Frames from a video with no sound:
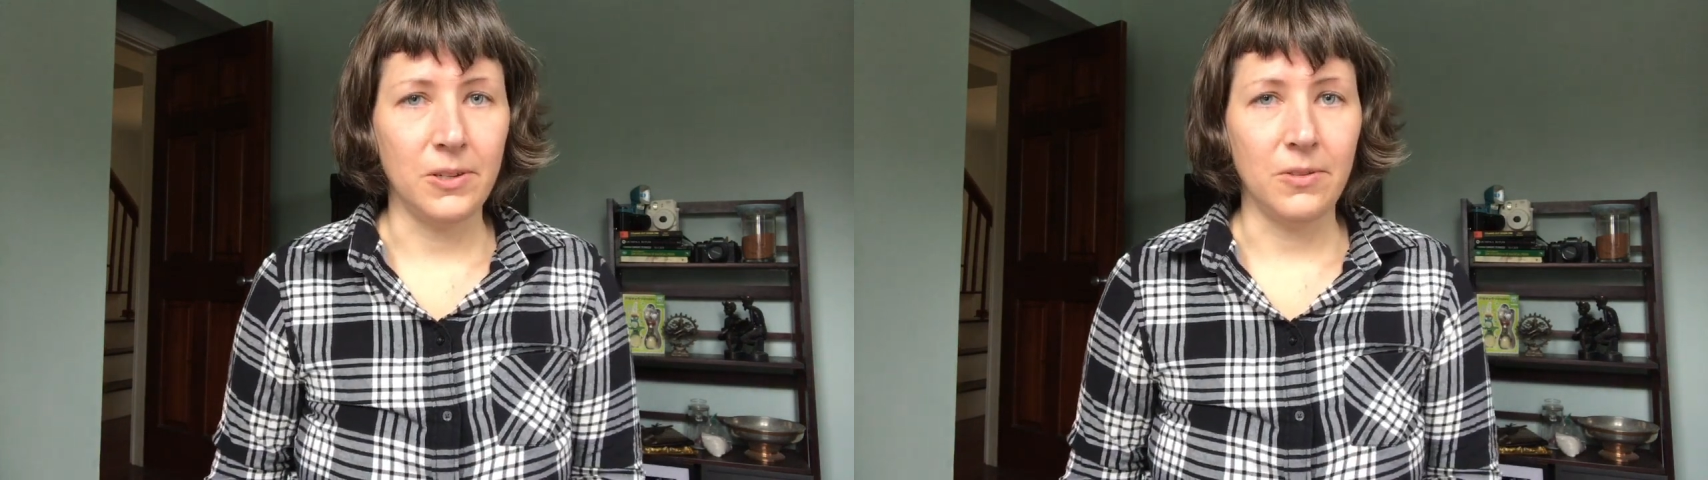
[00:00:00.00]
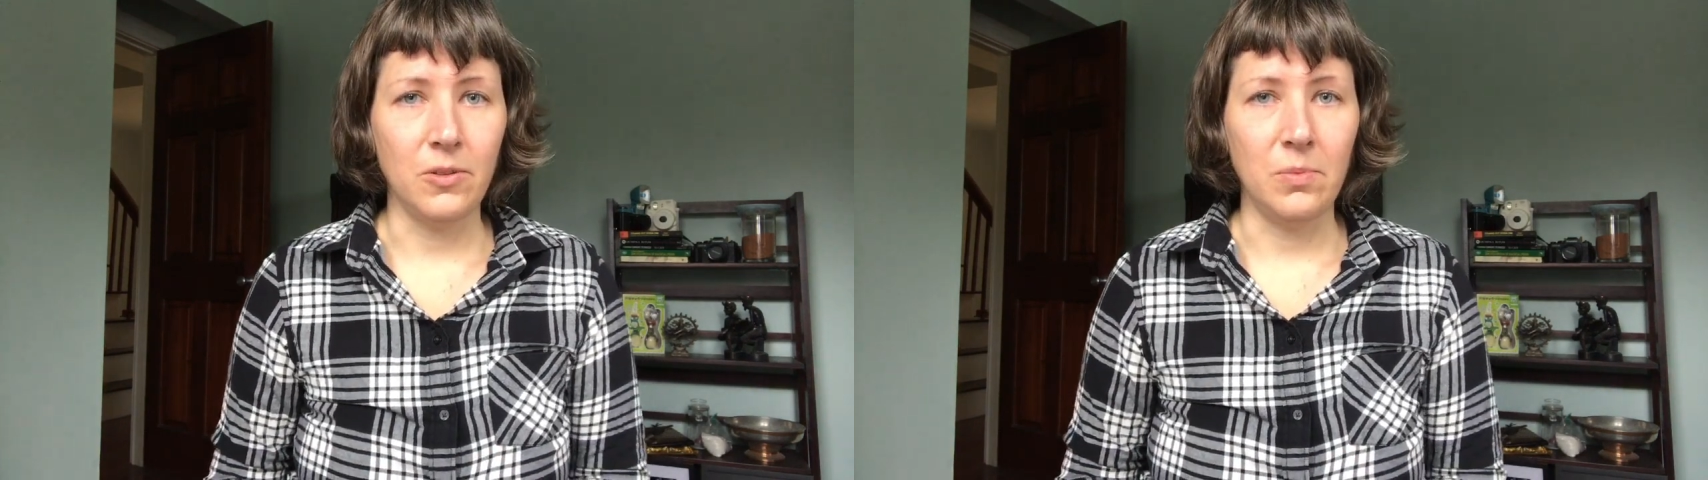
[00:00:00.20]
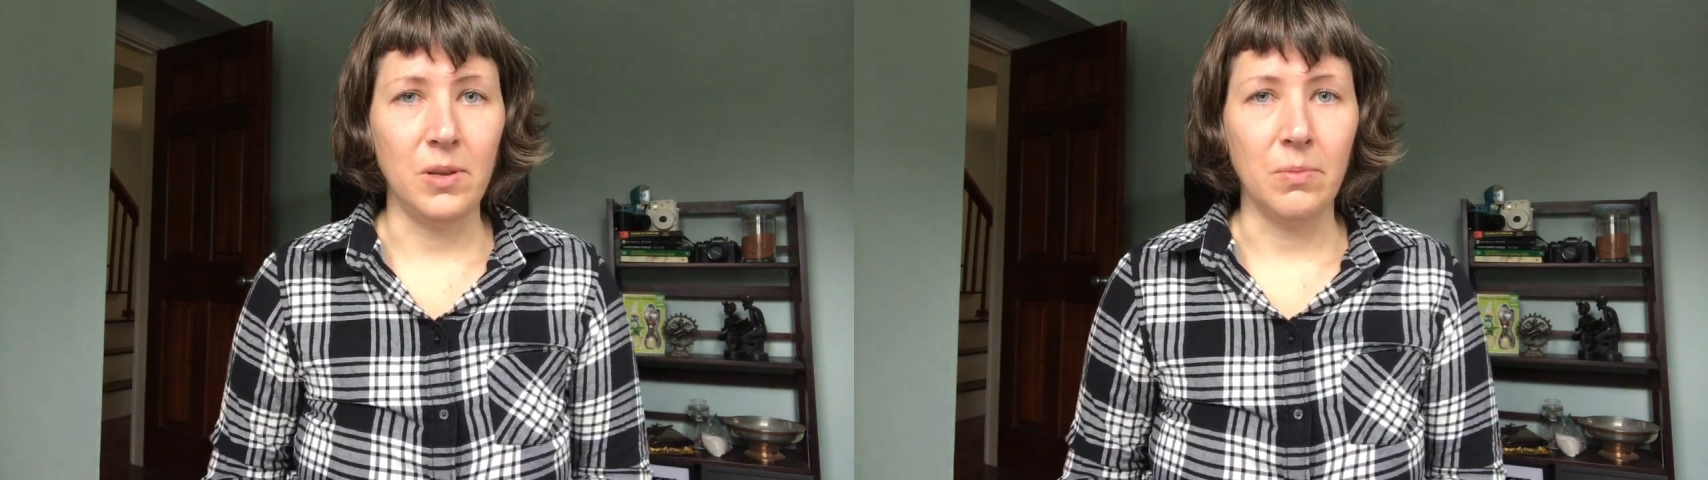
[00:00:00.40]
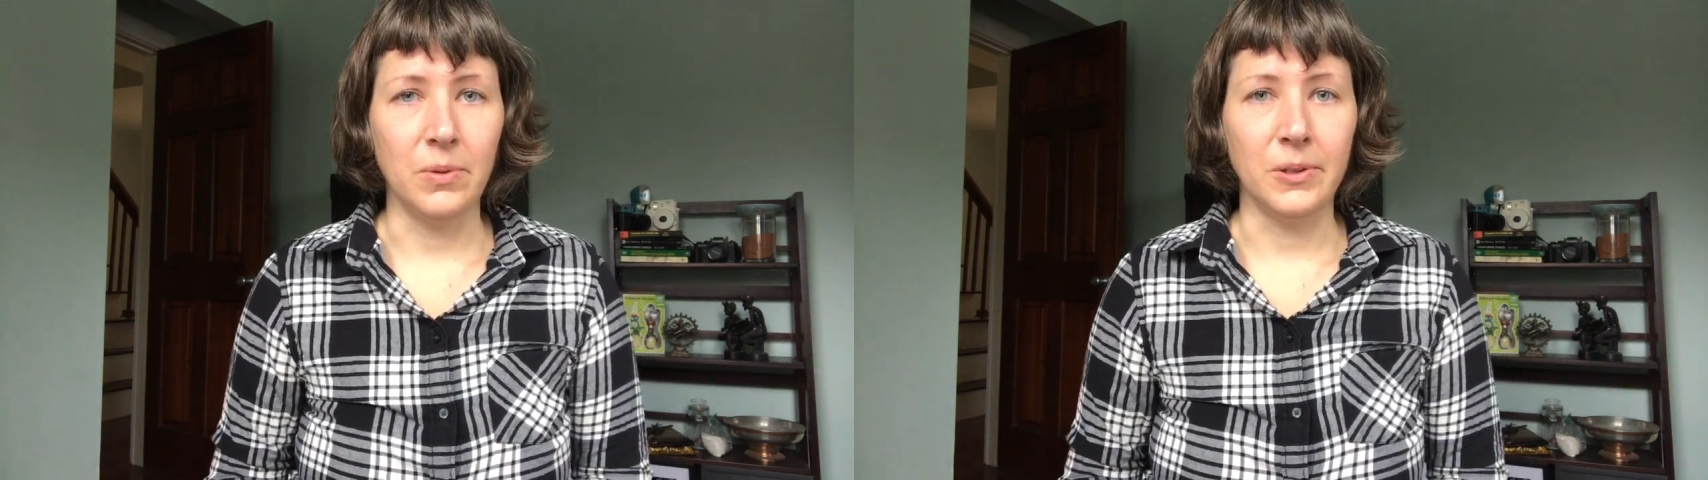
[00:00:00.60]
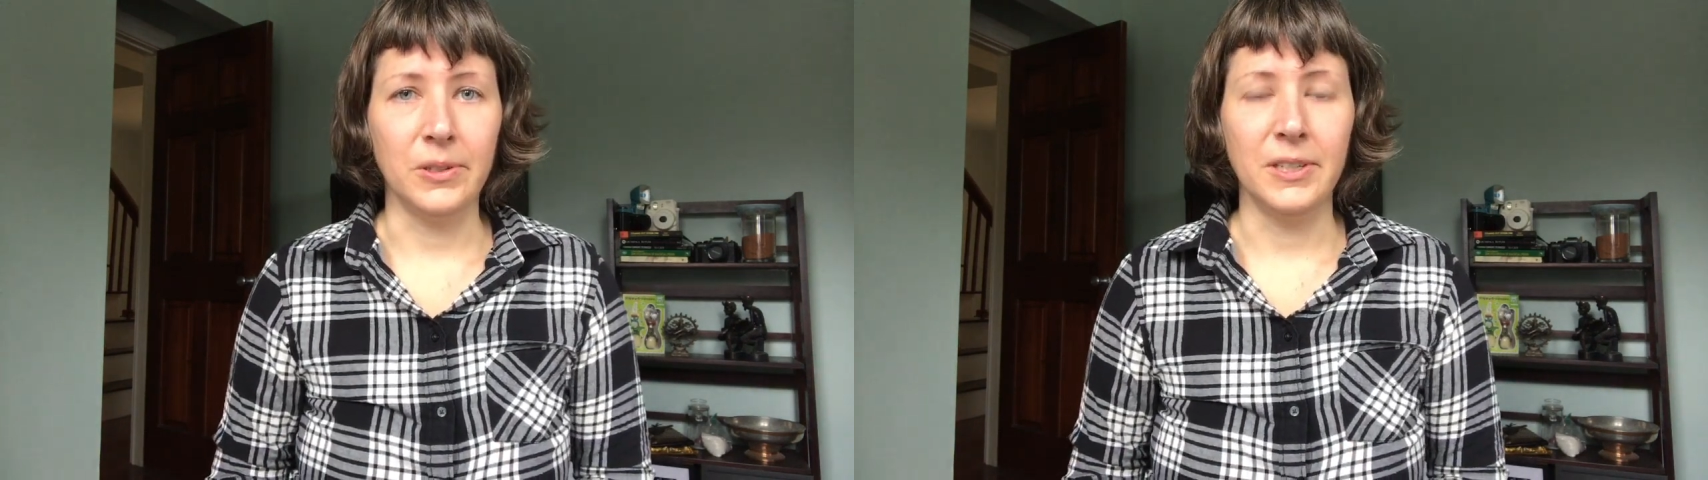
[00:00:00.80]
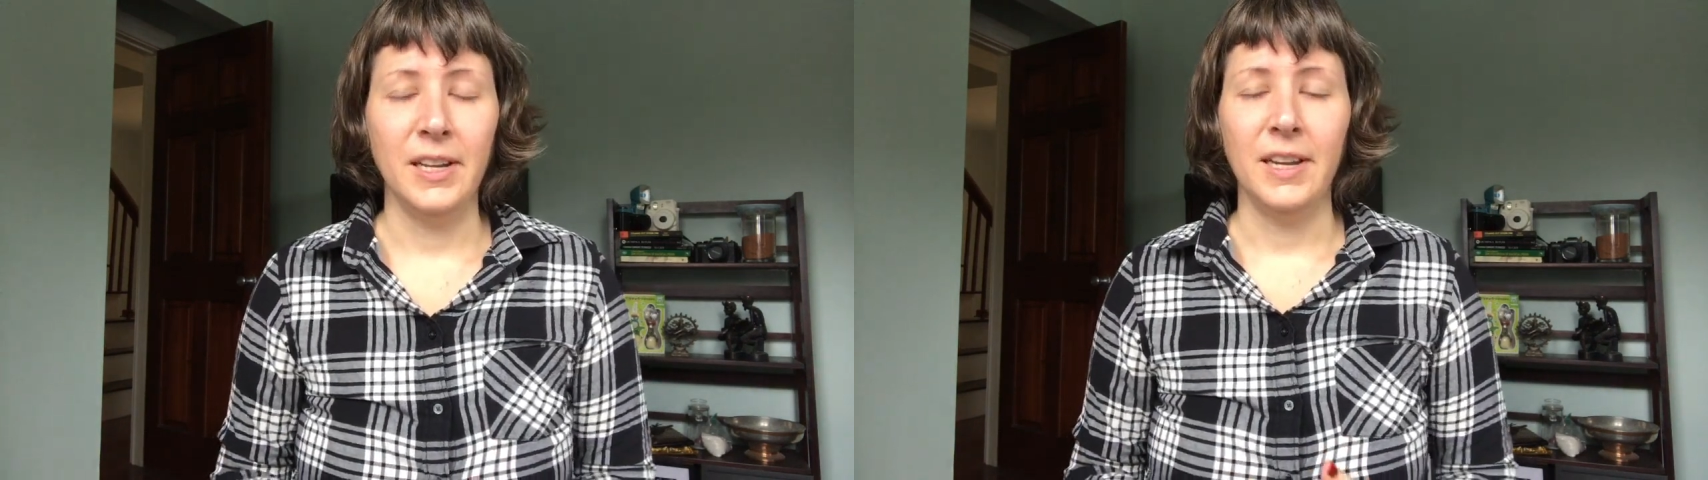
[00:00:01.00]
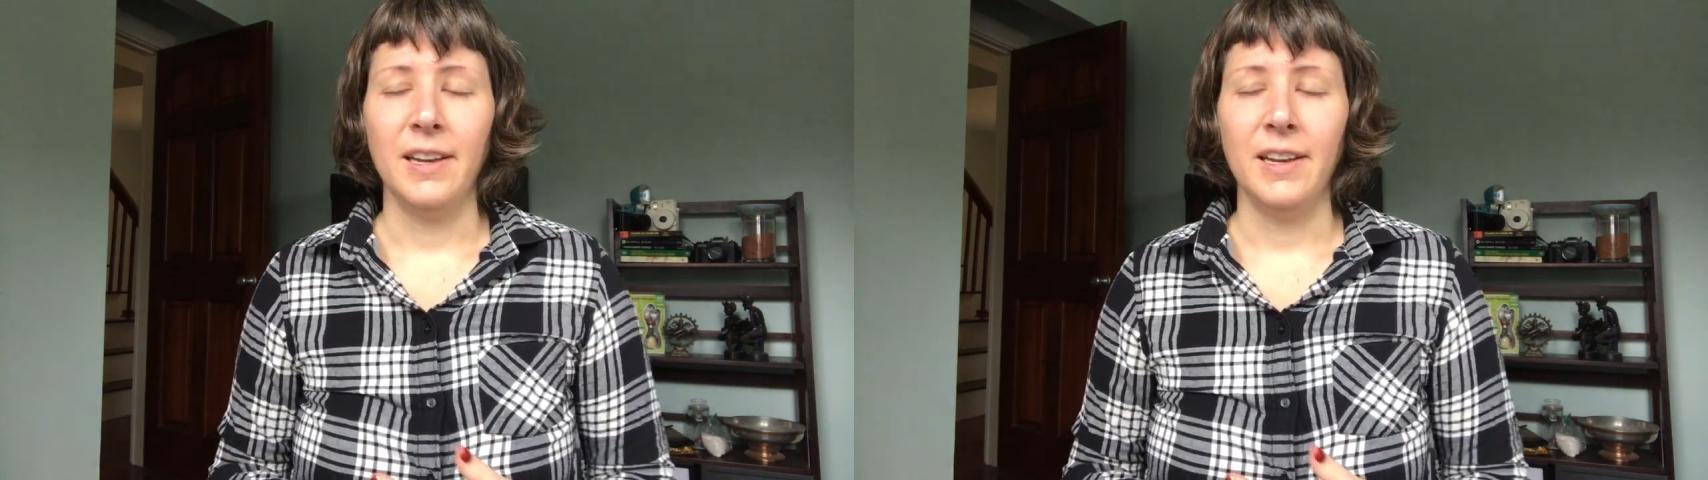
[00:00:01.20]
to a few people.